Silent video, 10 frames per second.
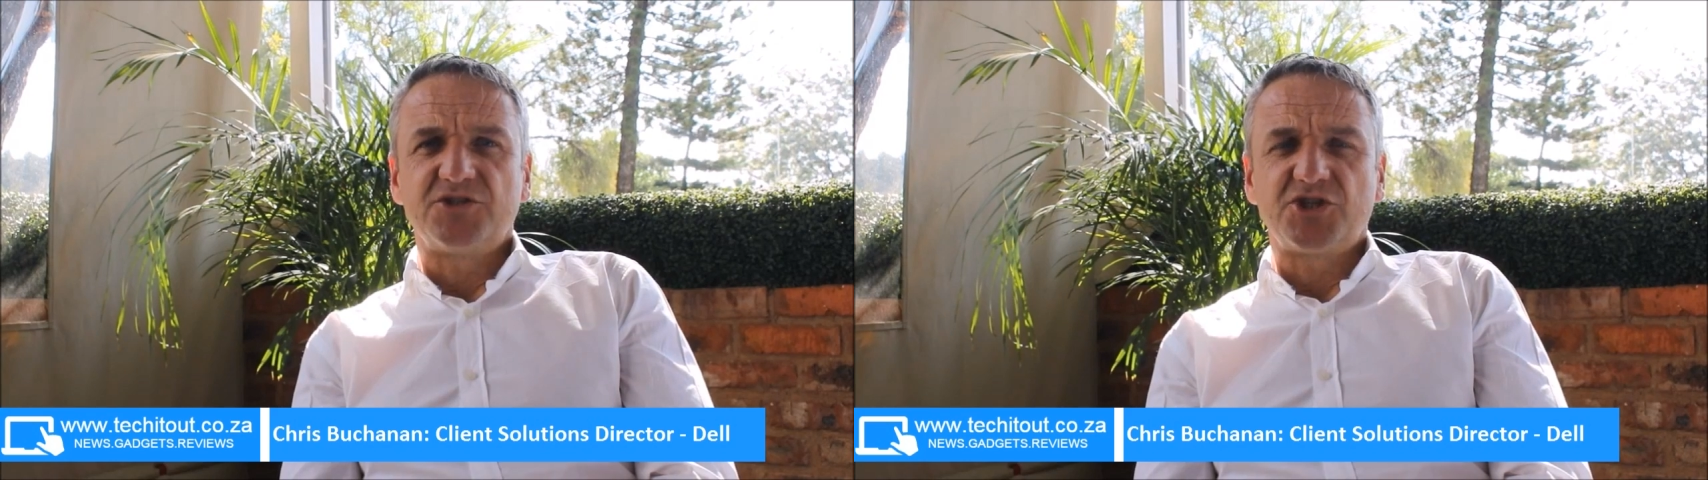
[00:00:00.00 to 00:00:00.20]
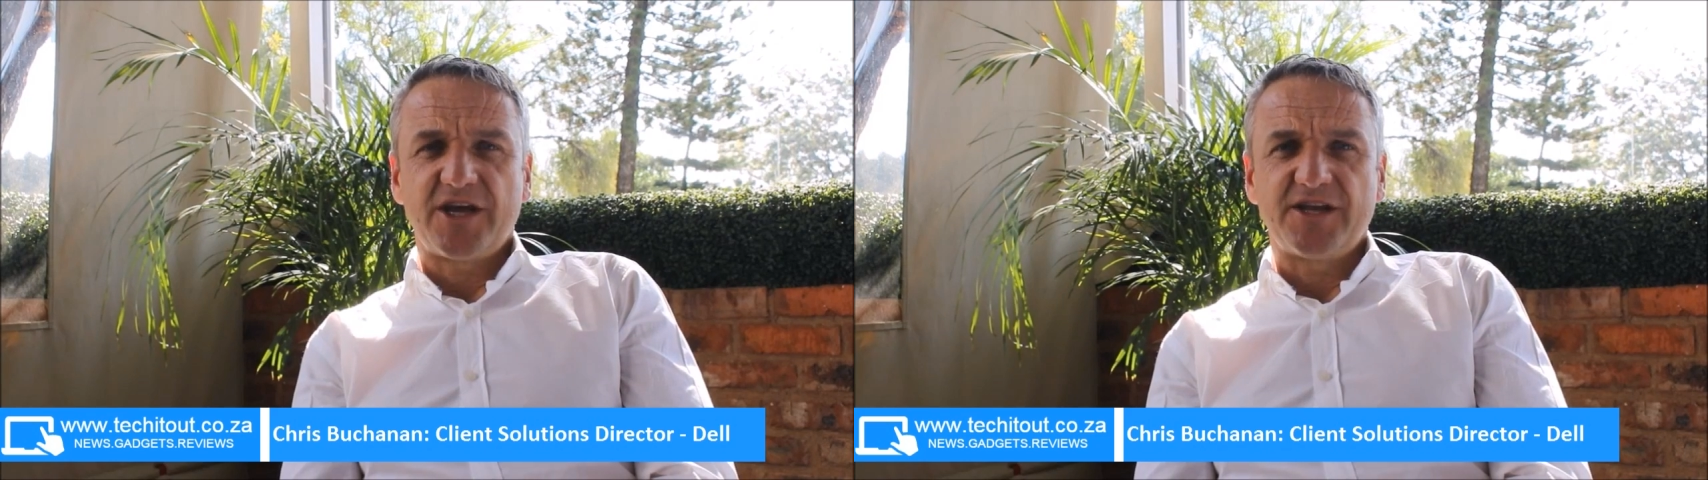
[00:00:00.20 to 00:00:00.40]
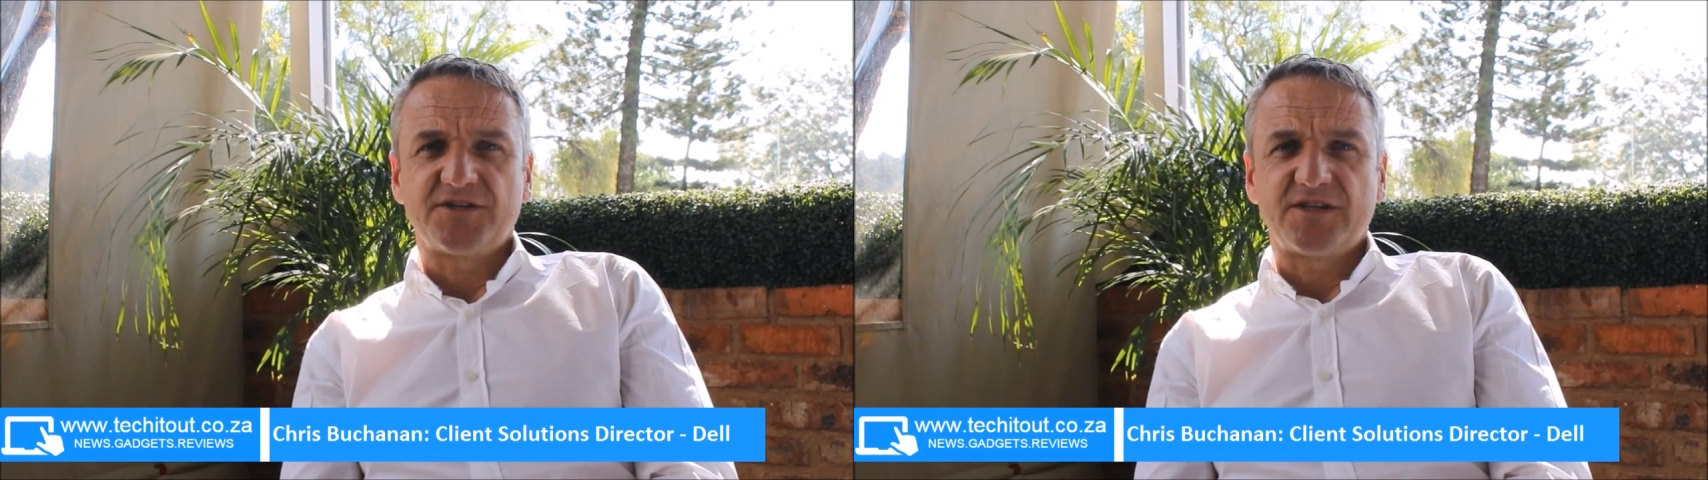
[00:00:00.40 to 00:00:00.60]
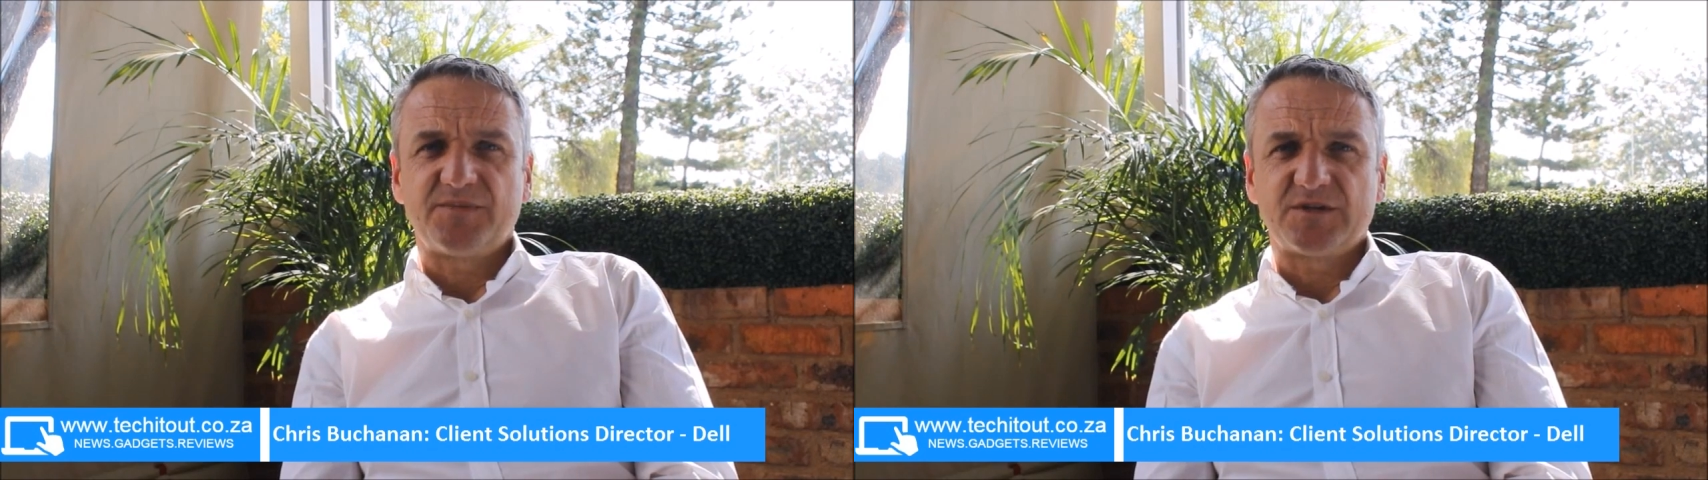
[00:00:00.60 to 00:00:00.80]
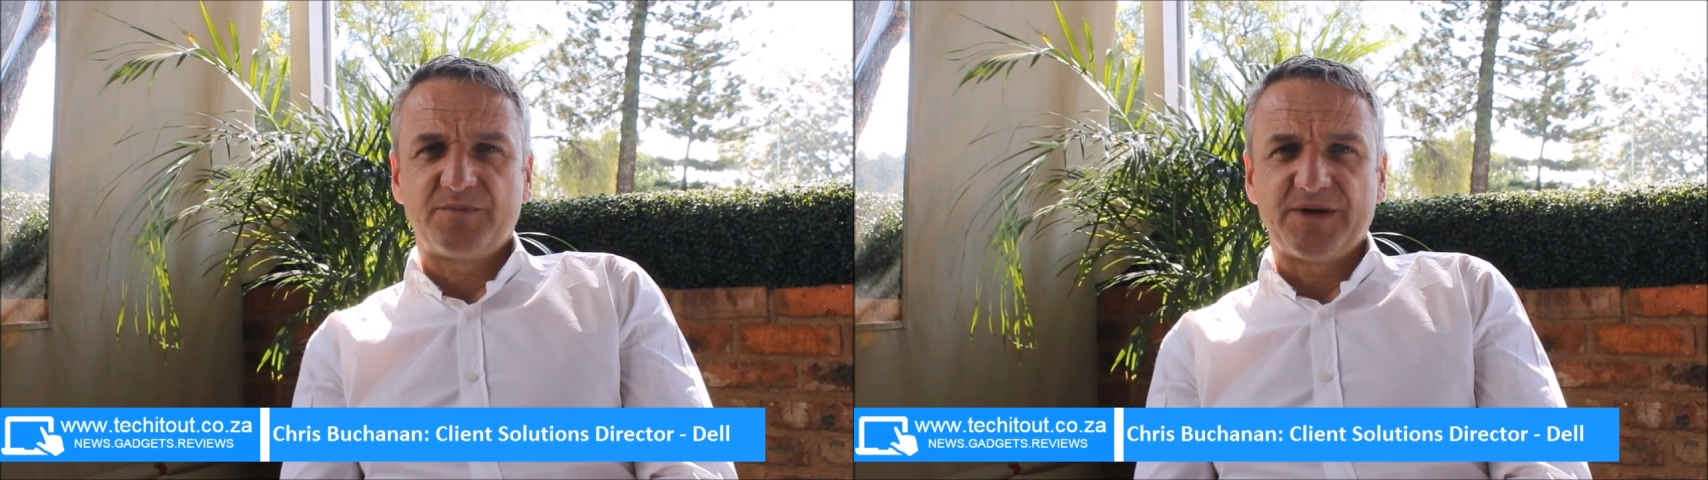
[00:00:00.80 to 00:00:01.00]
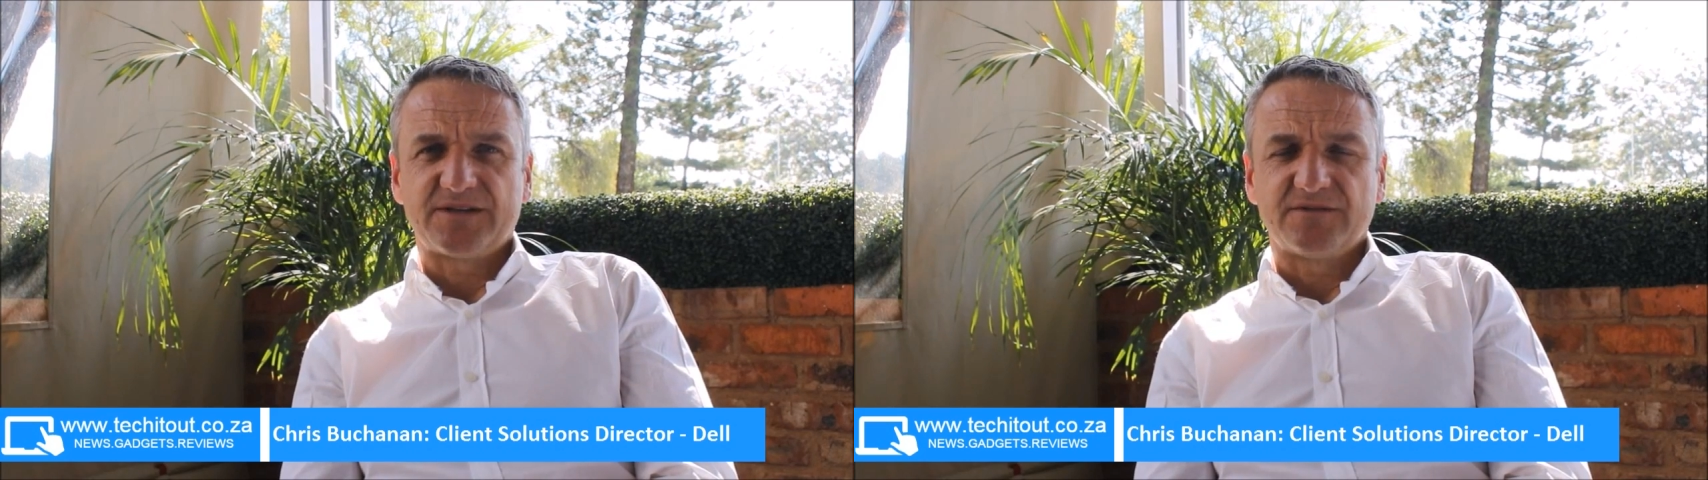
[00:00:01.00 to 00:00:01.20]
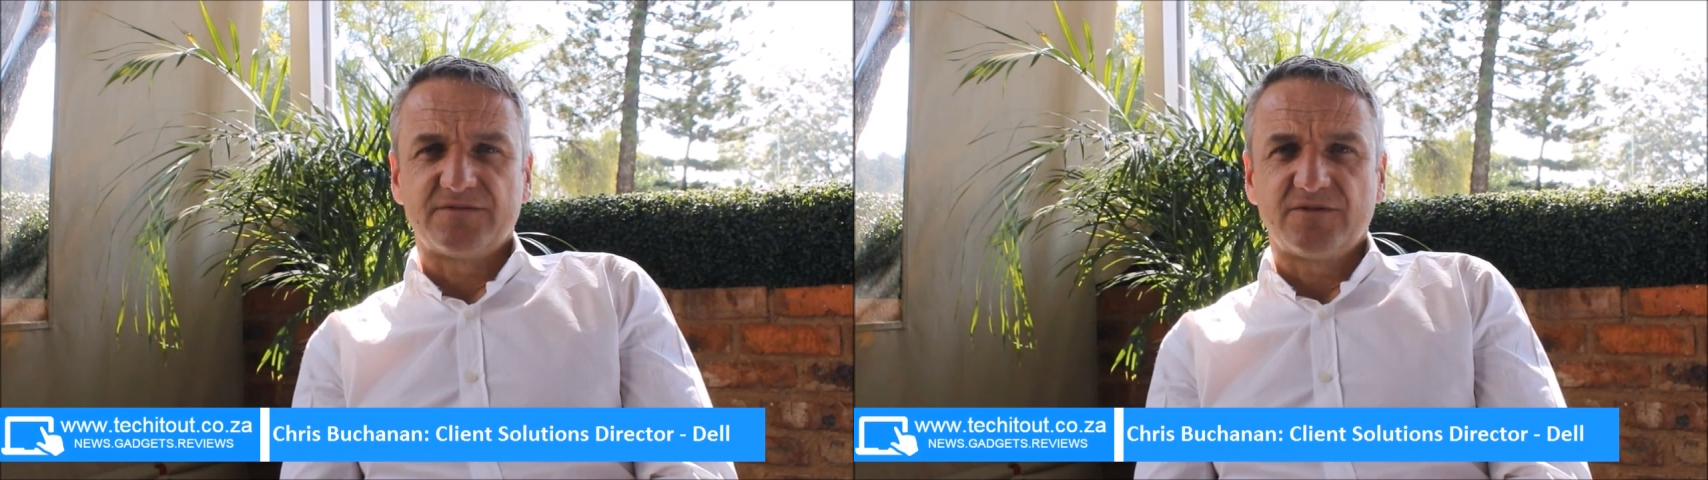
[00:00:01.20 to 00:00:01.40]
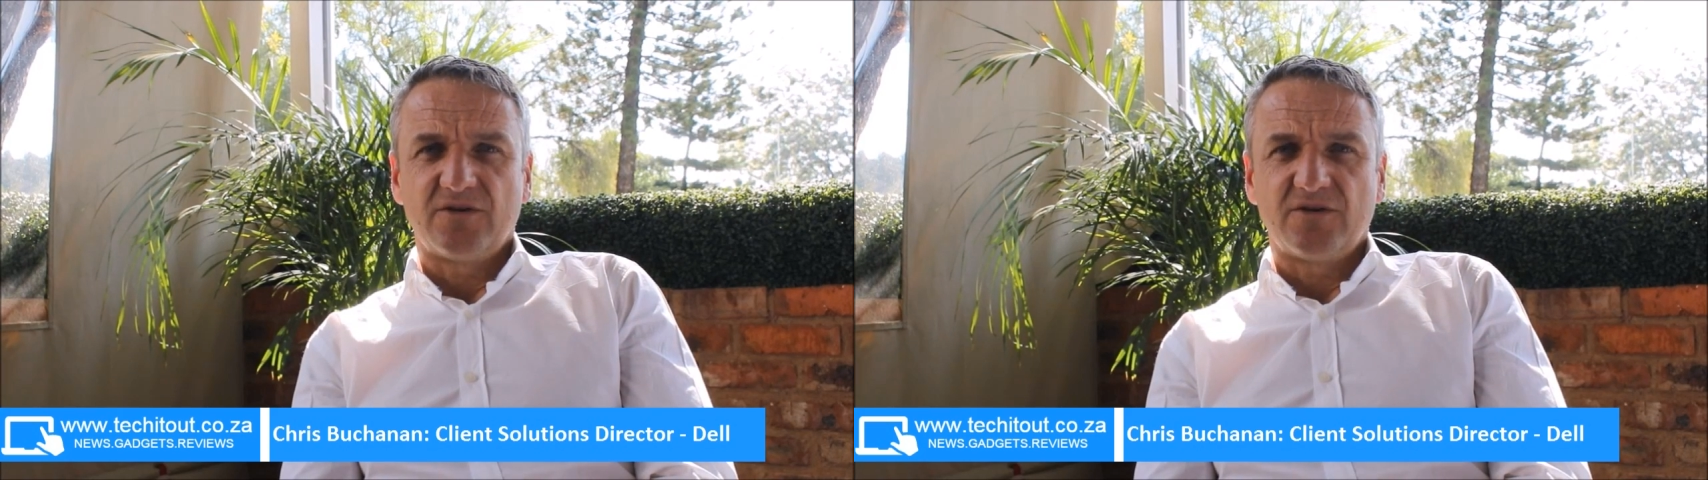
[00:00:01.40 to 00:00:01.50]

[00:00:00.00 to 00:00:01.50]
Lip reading: to change their perspective